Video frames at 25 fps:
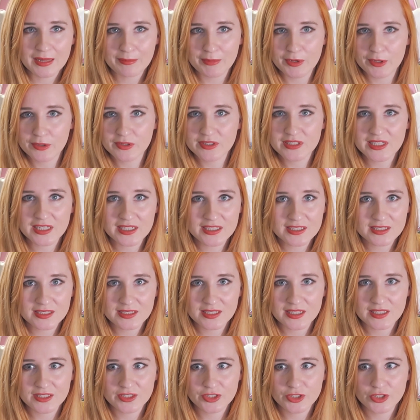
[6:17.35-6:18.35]
Let me know the decks
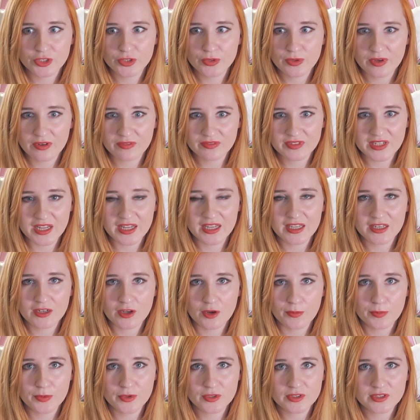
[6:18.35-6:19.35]
that you have taken
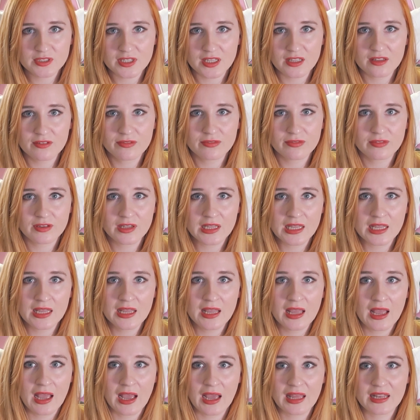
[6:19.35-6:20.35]
up yourself,
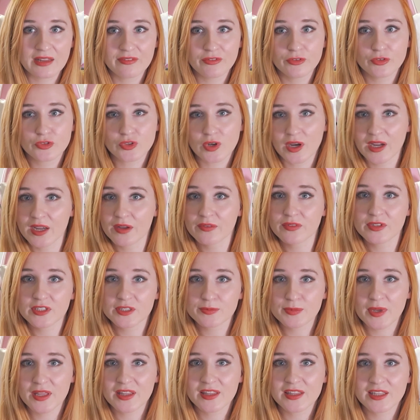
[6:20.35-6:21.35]
and if you try out
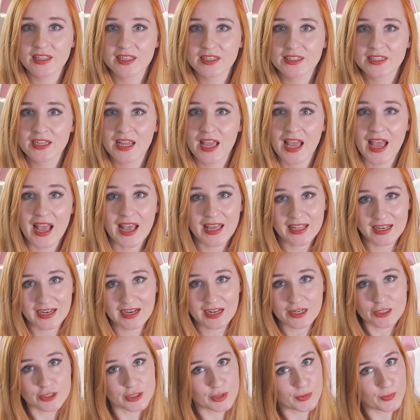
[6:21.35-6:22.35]
this method and it
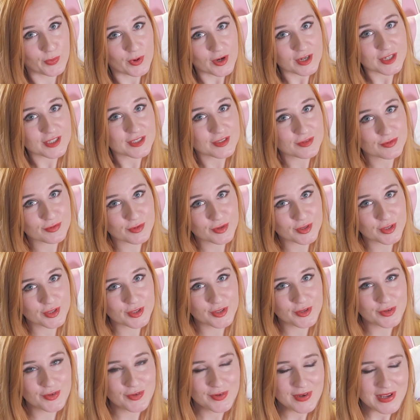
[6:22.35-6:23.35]
actually works for
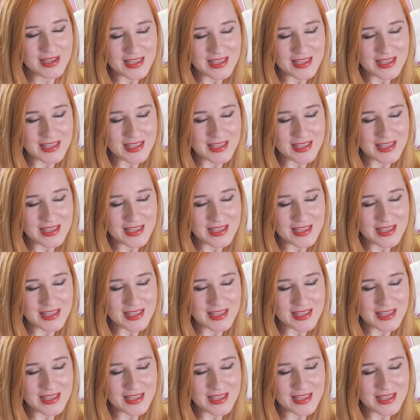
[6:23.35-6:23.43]
you,